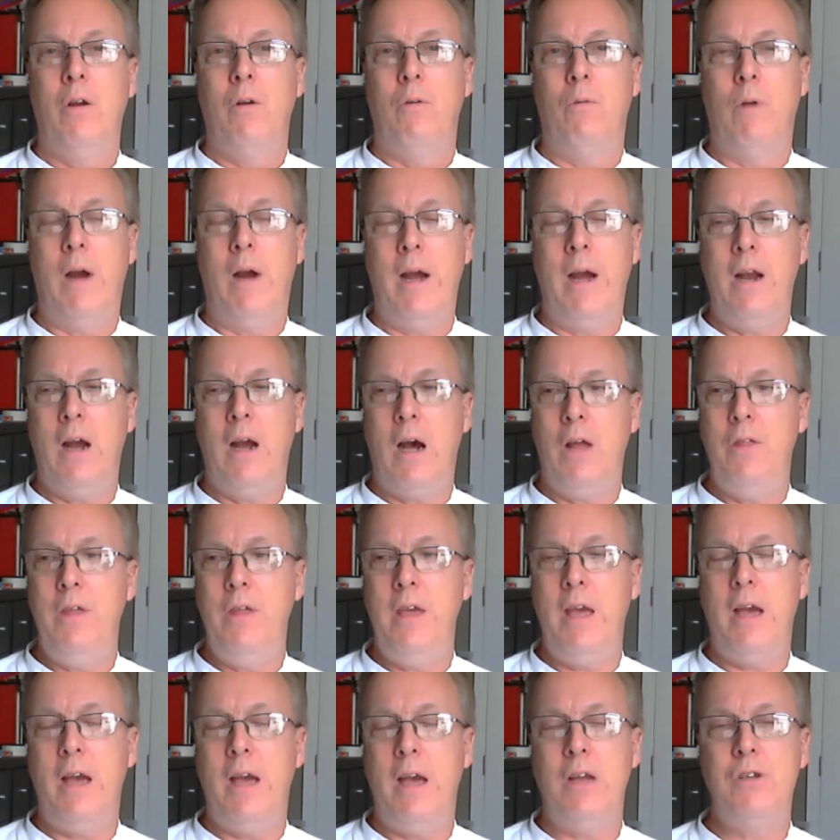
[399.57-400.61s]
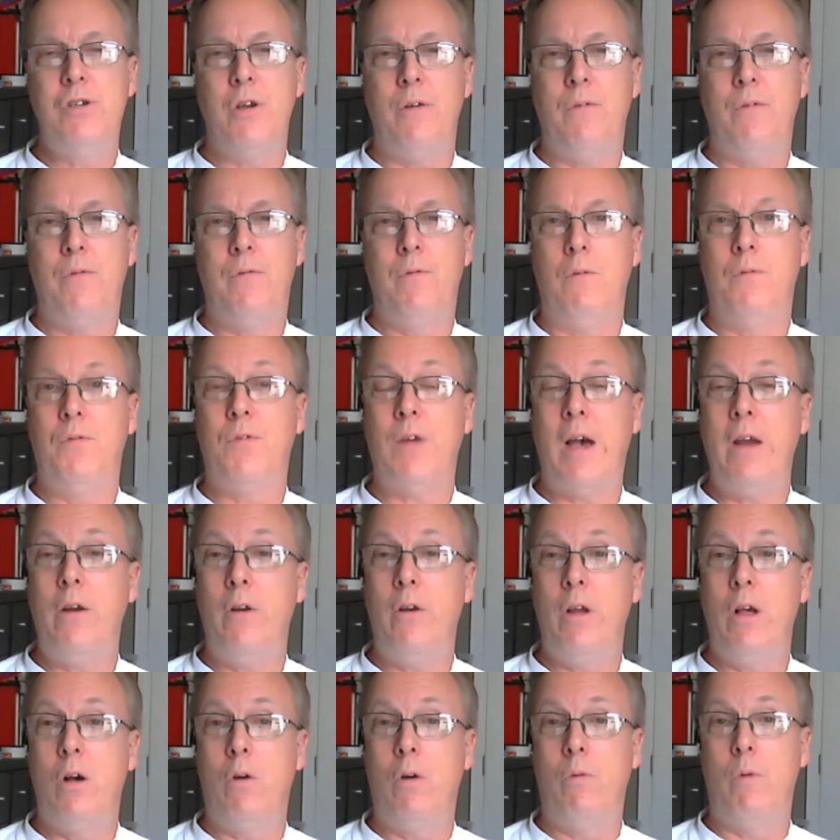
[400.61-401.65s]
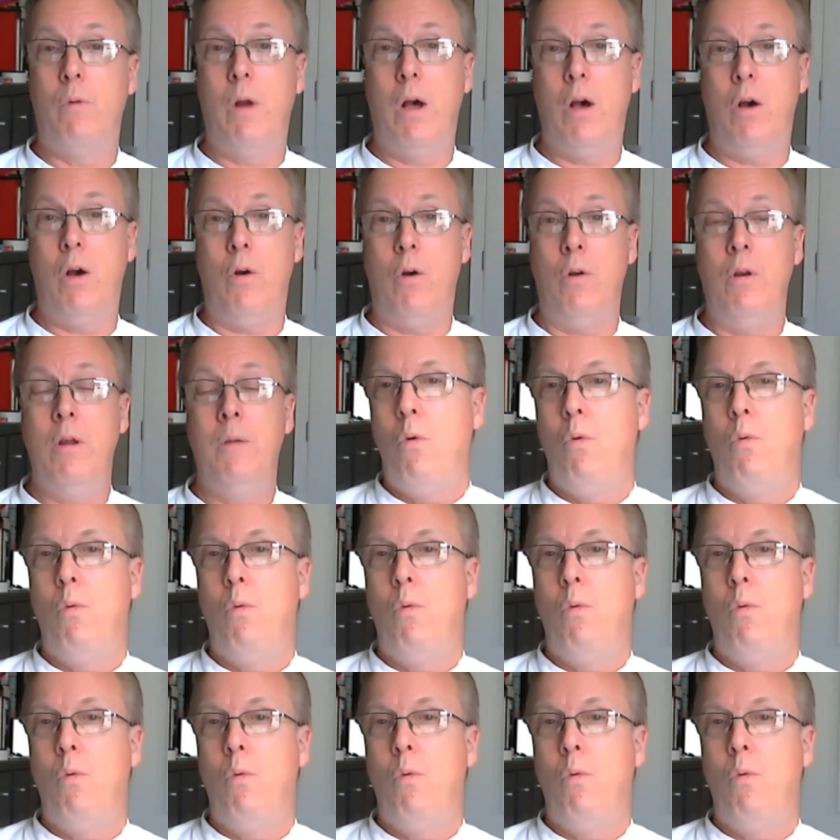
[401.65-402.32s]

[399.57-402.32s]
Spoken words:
right on the edge of Cider Hill Road.